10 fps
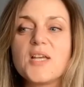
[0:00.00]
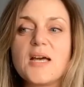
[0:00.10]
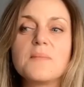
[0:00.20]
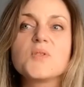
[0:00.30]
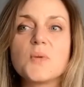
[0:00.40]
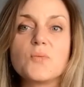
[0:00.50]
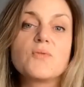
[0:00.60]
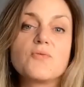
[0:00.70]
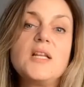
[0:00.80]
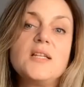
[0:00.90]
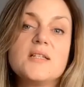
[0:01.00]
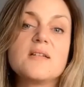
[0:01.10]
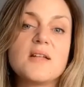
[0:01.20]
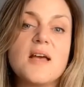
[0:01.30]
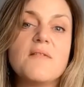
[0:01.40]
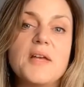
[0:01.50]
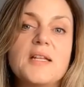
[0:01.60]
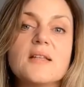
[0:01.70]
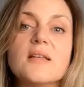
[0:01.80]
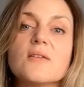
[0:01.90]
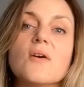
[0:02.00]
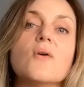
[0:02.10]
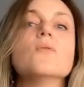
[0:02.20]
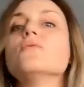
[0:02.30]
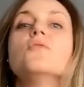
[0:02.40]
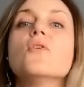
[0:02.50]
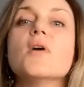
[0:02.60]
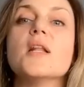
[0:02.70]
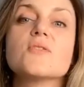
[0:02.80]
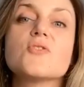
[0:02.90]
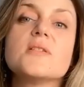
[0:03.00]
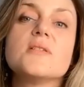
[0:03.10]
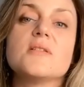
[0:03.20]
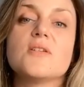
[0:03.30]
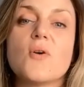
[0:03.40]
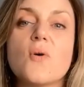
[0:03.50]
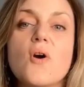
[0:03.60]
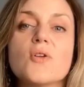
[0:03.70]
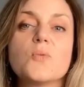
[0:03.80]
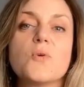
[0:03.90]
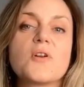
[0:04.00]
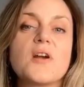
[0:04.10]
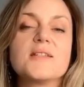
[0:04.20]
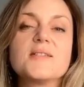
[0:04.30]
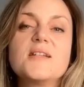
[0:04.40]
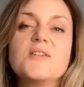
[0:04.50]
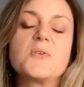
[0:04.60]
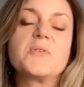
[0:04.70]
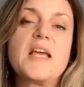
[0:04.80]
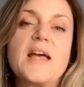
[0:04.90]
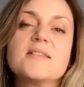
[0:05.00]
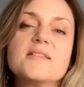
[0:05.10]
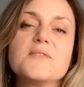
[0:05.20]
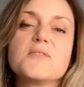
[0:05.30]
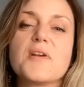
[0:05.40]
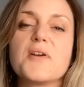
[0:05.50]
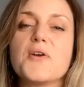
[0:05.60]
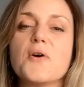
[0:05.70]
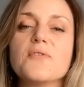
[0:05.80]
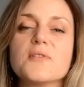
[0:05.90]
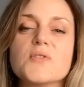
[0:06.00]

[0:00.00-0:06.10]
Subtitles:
times when we really didn't have anything, no electricity, no hot water. I studied on candles very often.